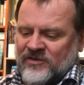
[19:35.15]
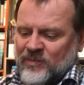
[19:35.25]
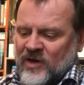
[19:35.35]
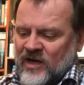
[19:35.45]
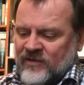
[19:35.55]

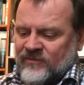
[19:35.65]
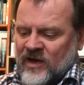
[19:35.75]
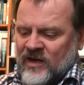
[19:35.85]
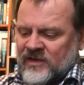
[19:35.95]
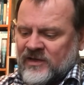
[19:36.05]
Bach,
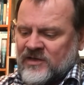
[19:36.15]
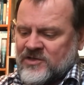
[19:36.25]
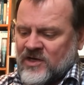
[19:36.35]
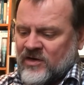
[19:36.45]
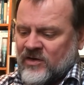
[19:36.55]
Violin
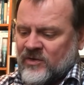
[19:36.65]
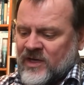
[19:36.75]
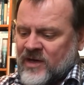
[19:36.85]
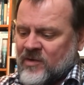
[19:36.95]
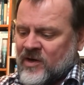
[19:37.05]
Concerto in
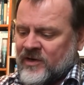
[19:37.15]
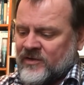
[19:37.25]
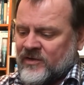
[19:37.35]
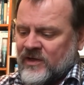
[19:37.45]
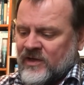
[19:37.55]
A
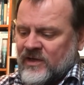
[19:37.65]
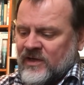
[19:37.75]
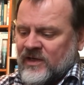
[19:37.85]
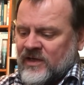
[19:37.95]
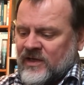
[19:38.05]
minor,
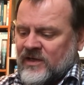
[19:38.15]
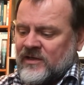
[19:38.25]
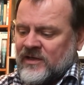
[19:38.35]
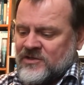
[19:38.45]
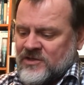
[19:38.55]
E,
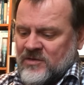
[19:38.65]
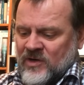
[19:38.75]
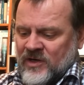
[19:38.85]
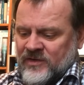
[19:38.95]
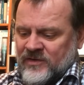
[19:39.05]
and G
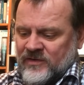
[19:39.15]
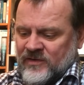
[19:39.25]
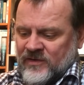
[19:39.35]
minor,